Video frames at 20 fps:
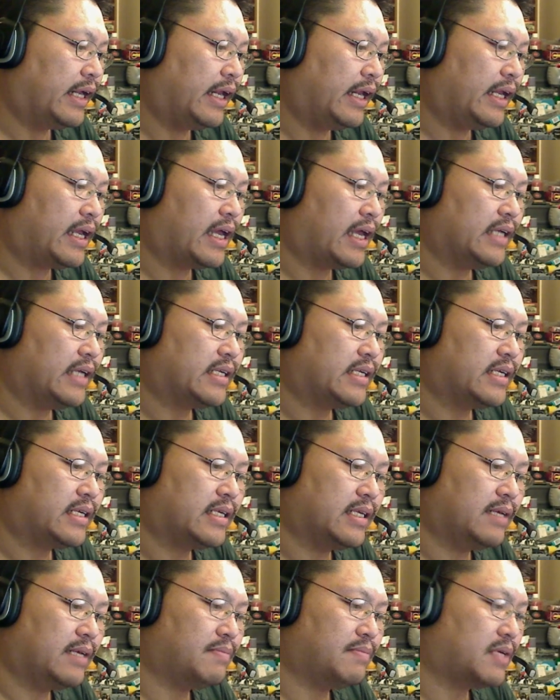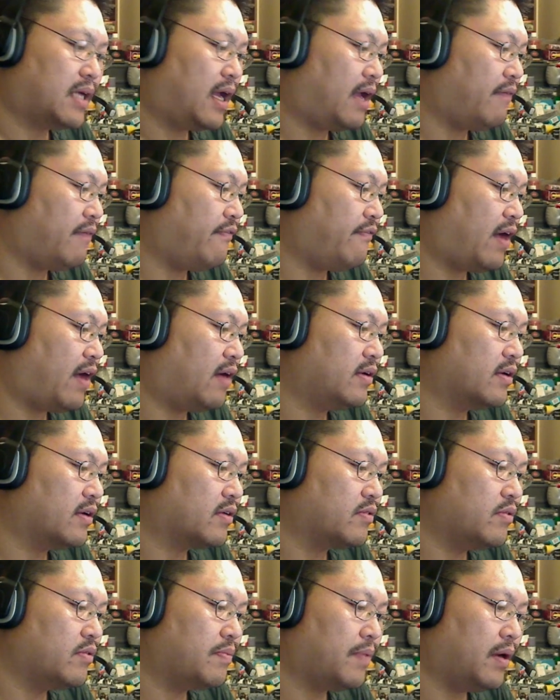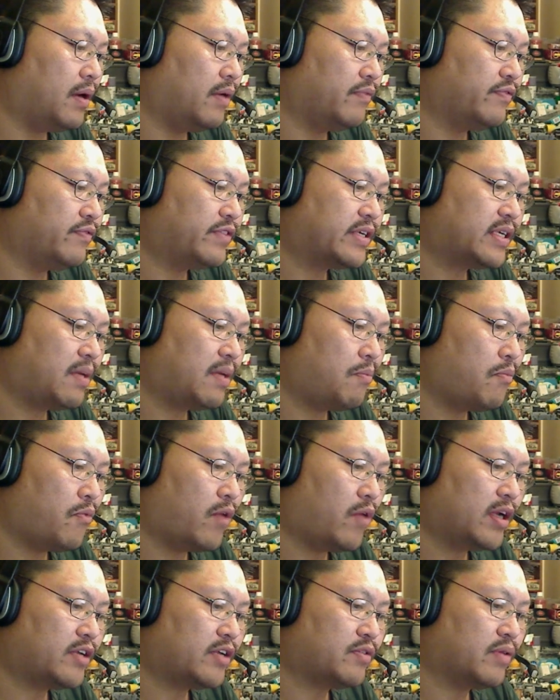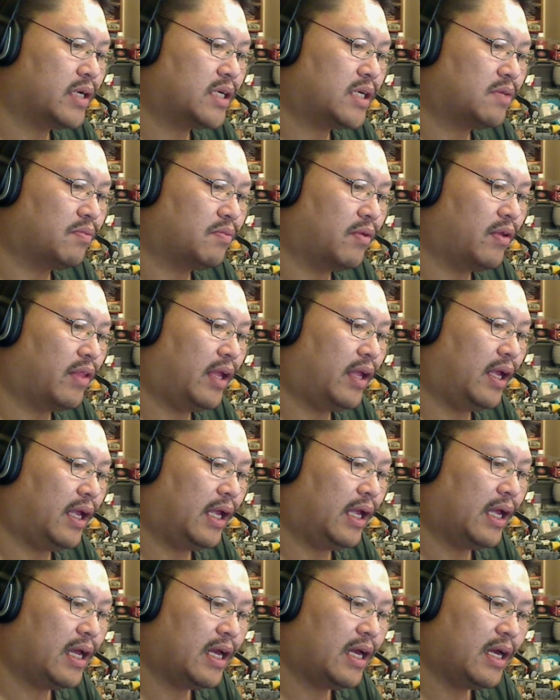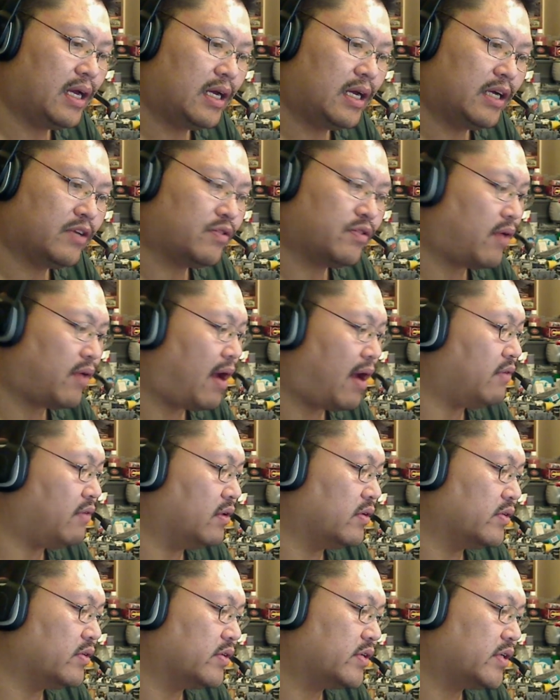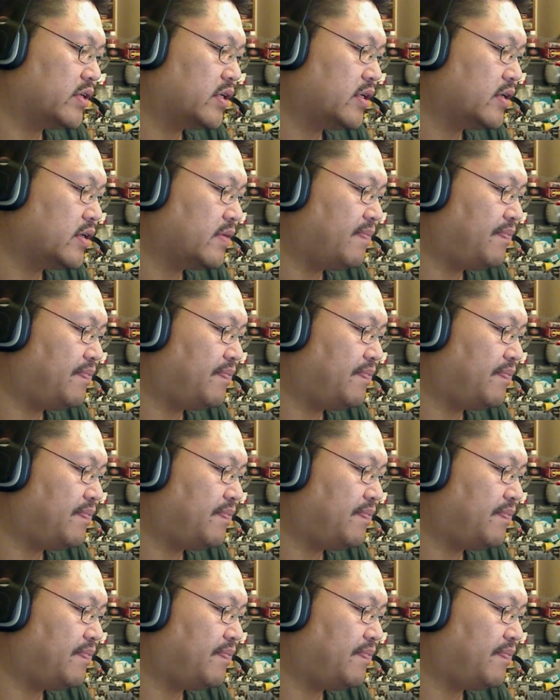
In any case, it seems I have found a group of somewhat trustworthy travelers.